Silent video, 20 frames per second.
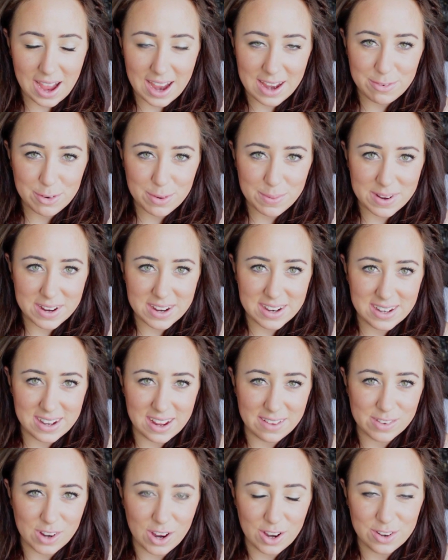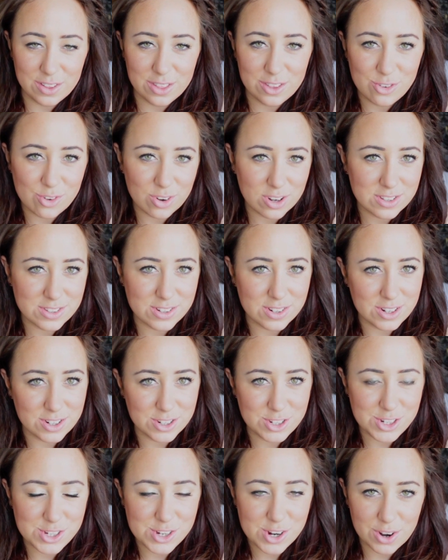Hi everyone, I've got another
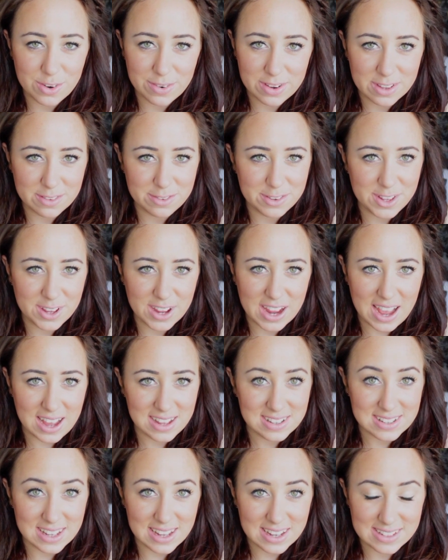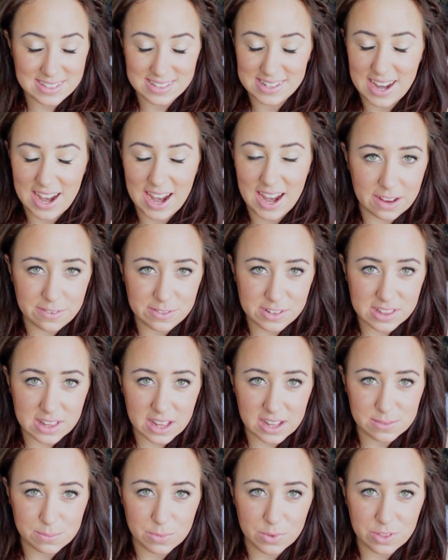drugstore tutorial for you guys here today. After
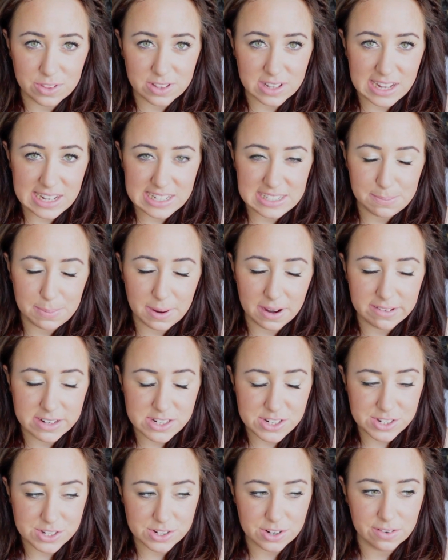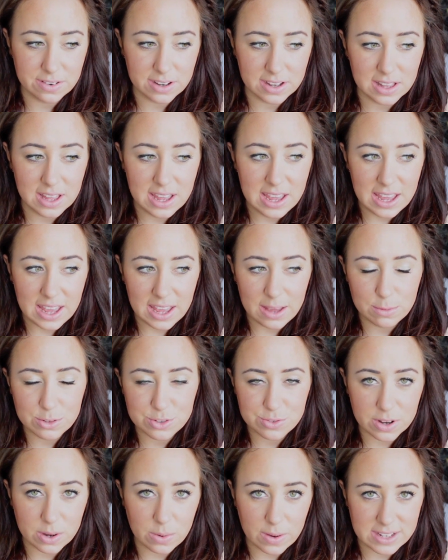last month's Katy Perry tutorial, it
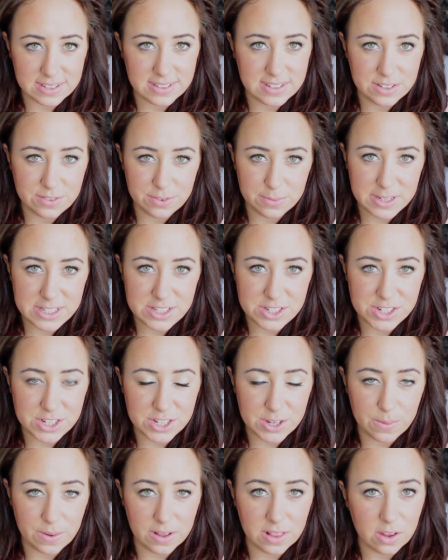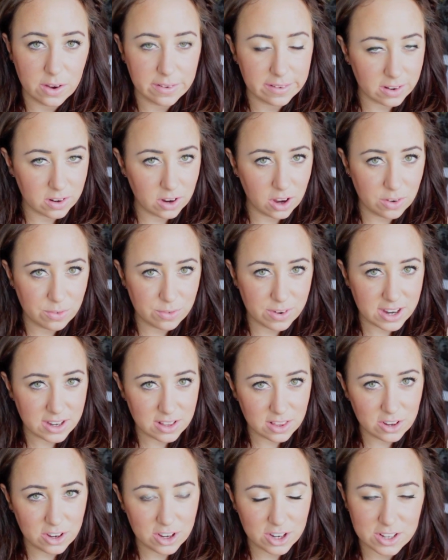was requested for me to do a Lauren
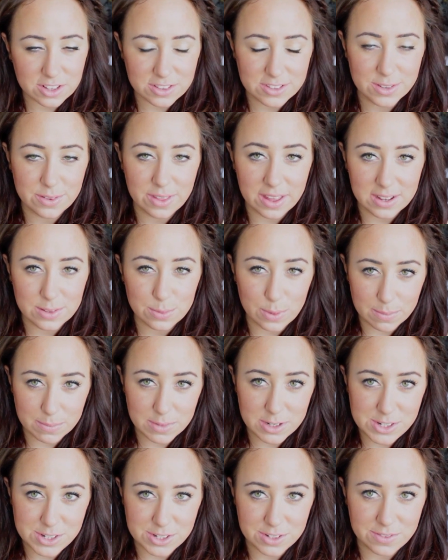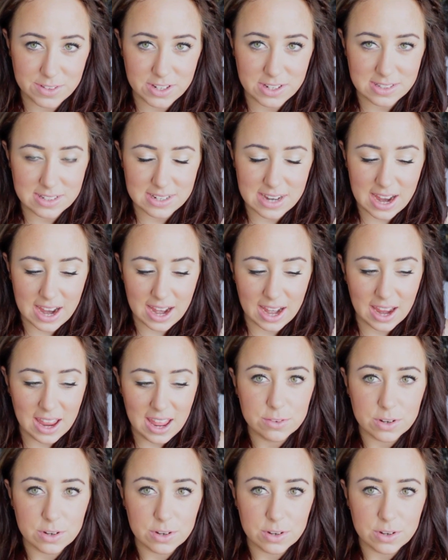Conrad look, so that is what I'm going to do for you today.